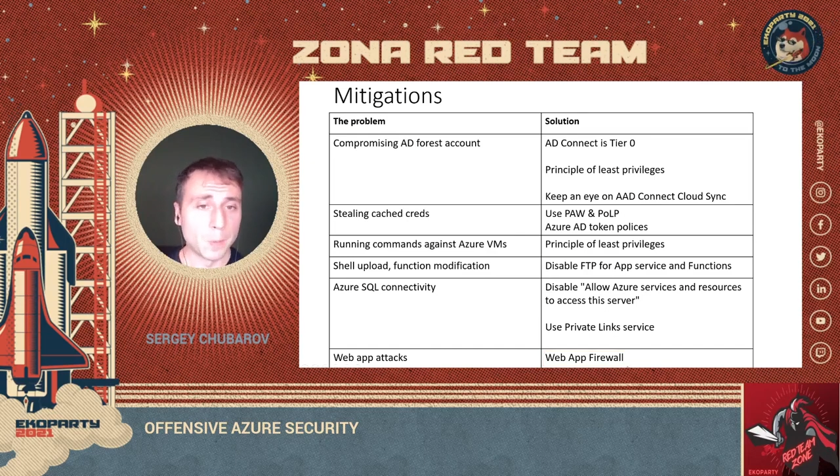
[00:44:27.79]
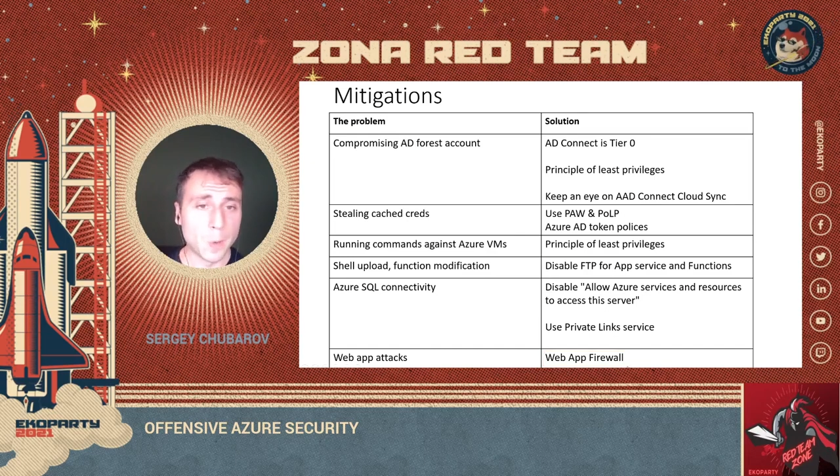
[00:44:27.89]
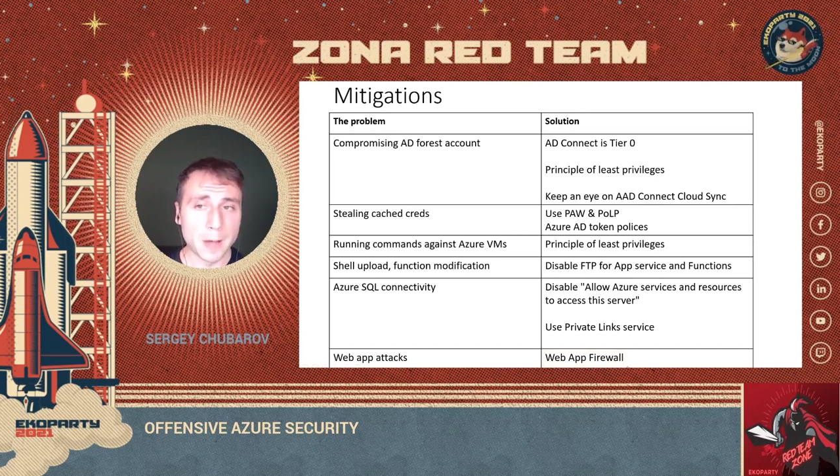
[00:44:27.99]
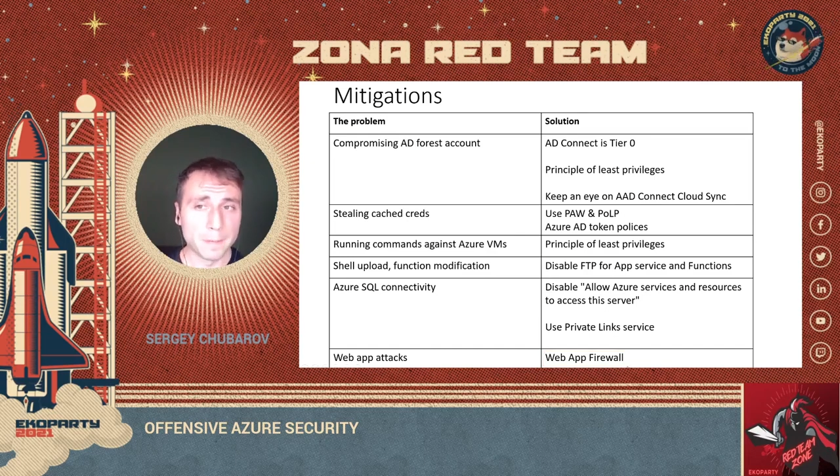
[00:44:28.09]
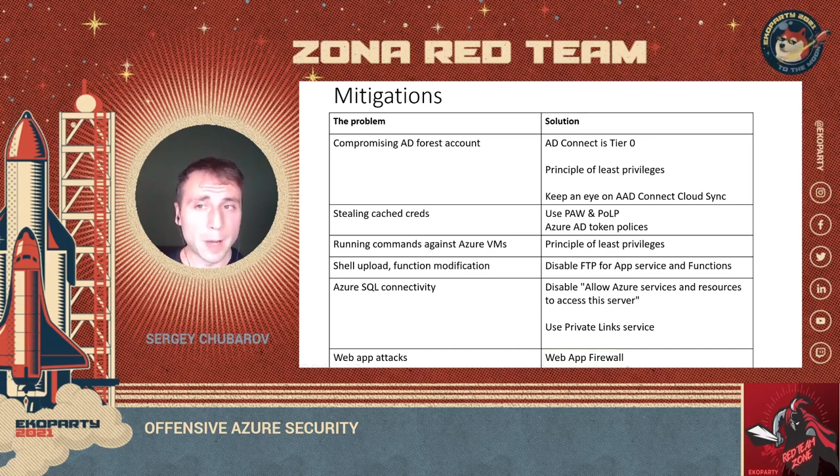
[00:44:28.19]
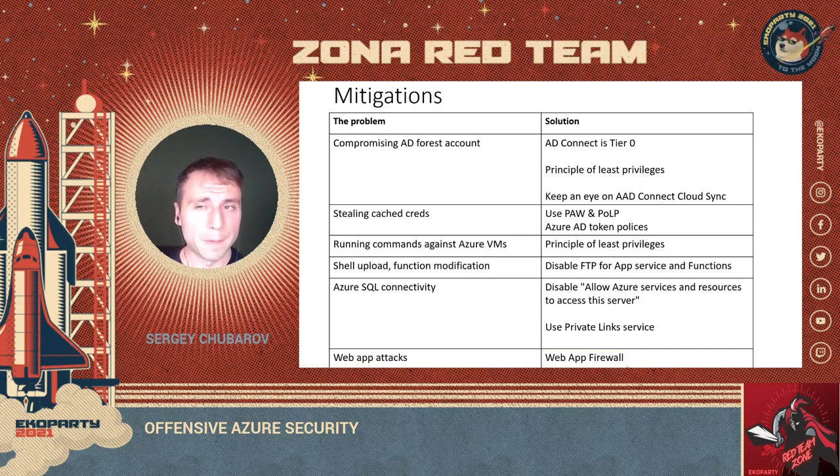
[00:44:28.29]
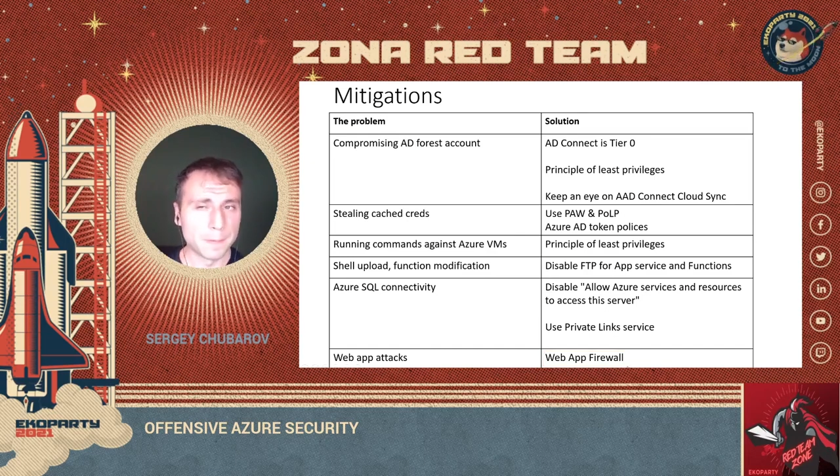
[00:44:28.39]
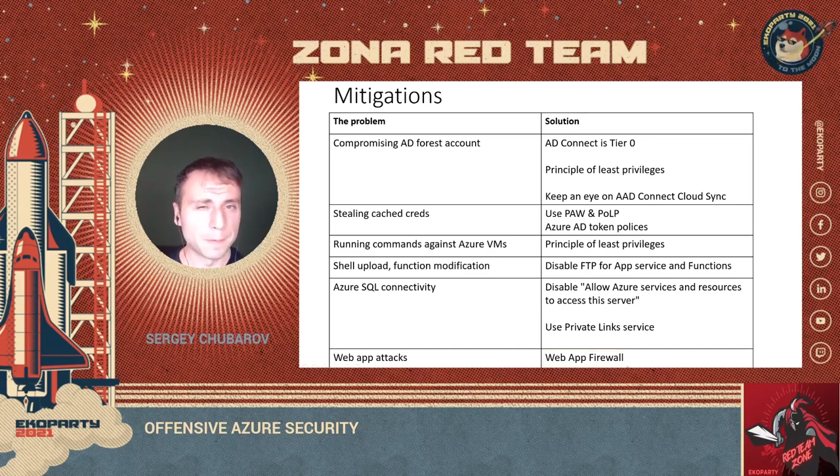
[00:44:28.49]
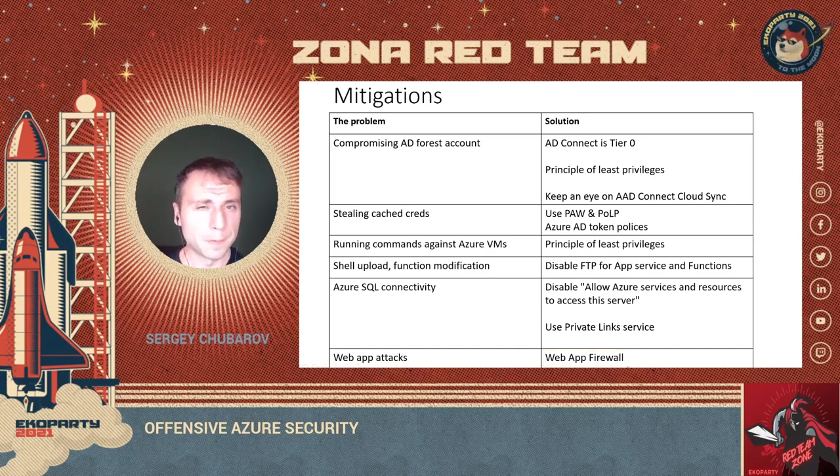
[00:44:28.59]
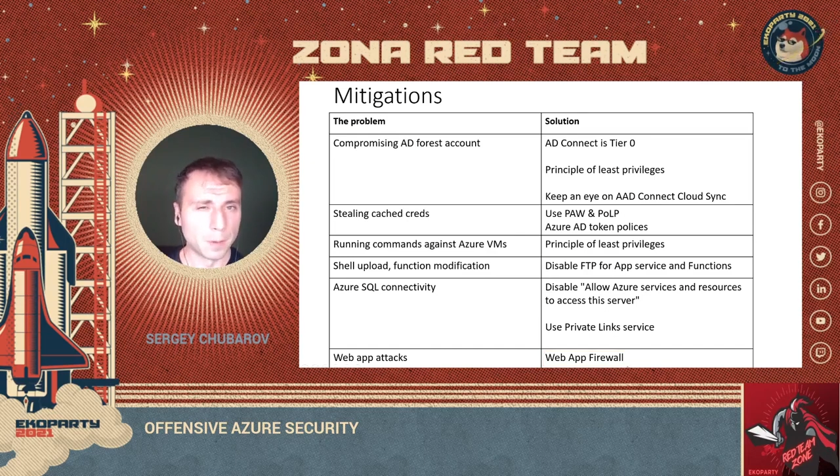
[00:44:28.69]
WAF
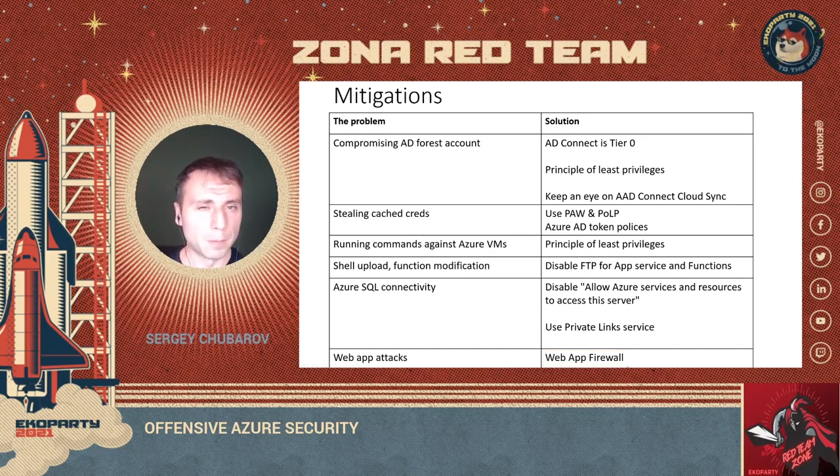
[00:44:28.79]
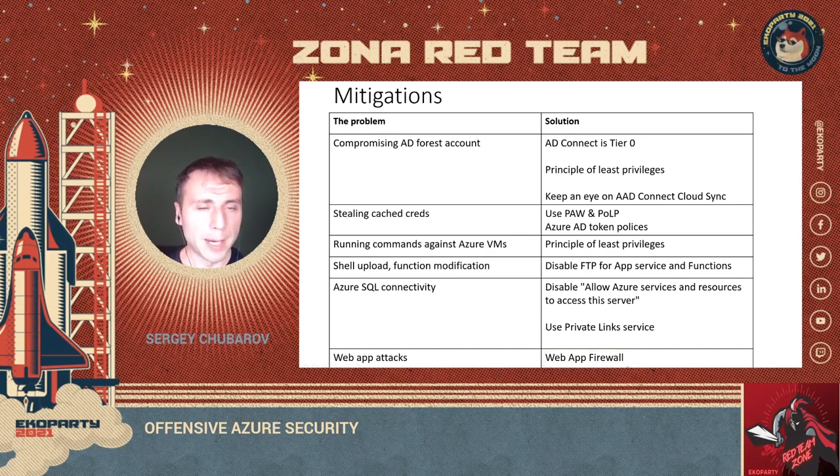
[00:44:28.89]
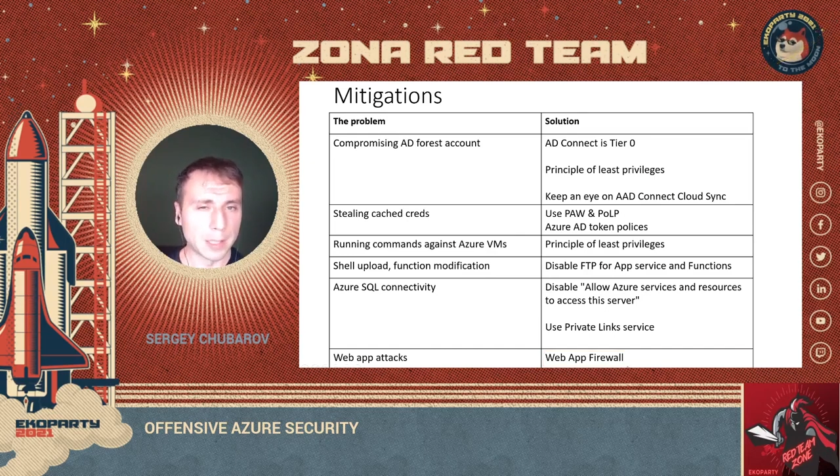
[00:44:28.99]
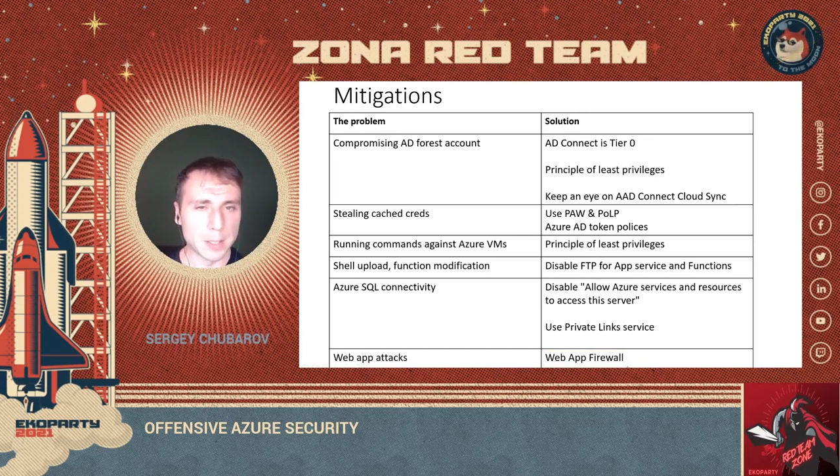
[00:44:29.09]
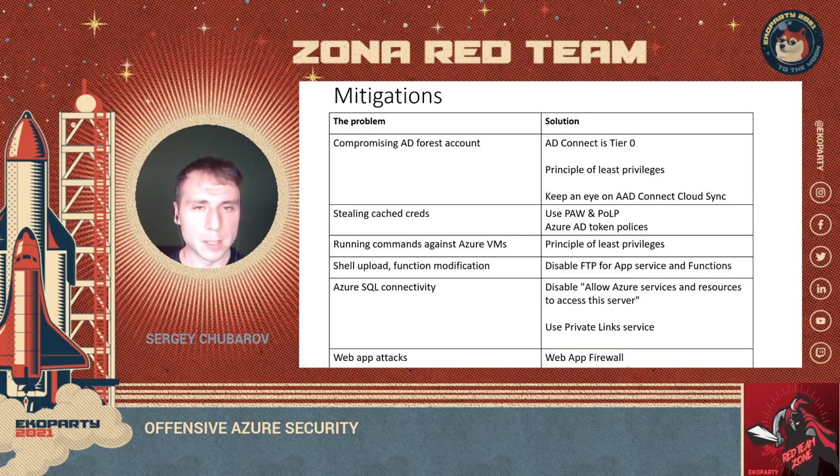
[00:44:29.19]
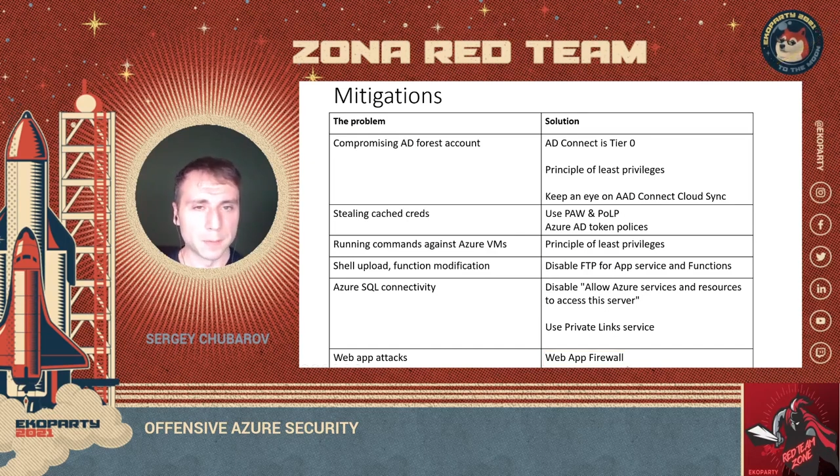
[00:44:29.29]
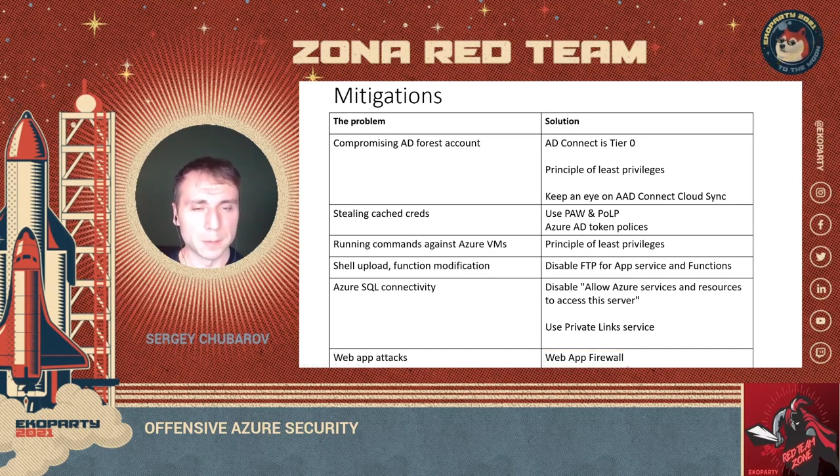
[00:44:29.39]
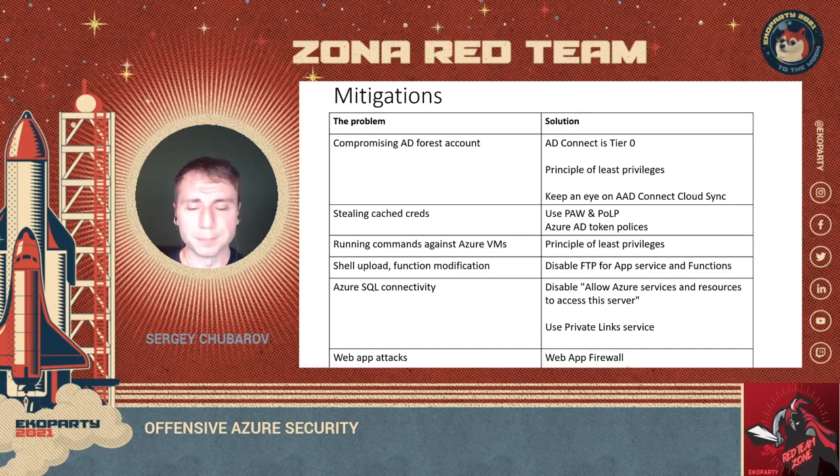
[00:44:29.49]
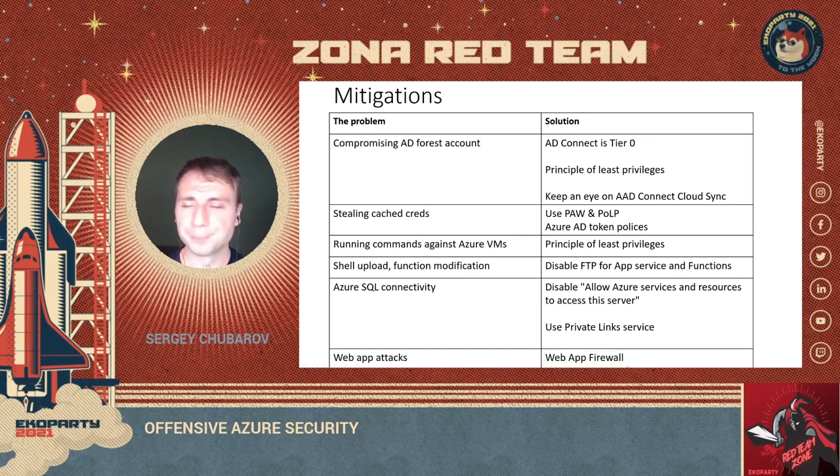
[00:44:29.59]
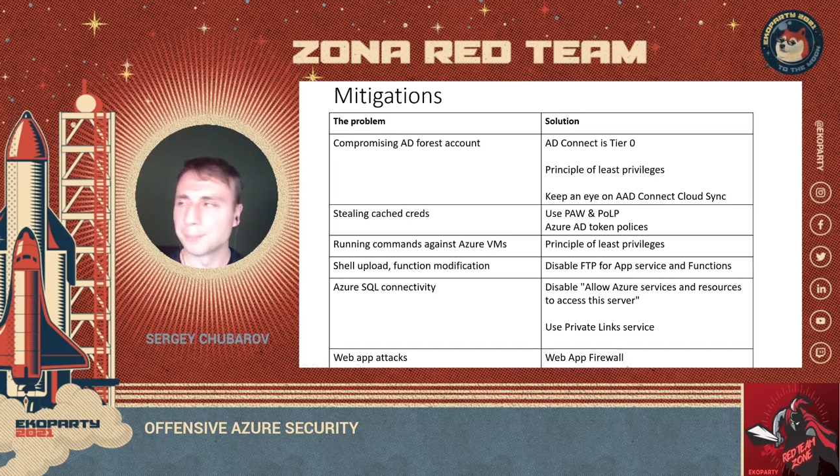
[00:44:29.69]
from Microsoft.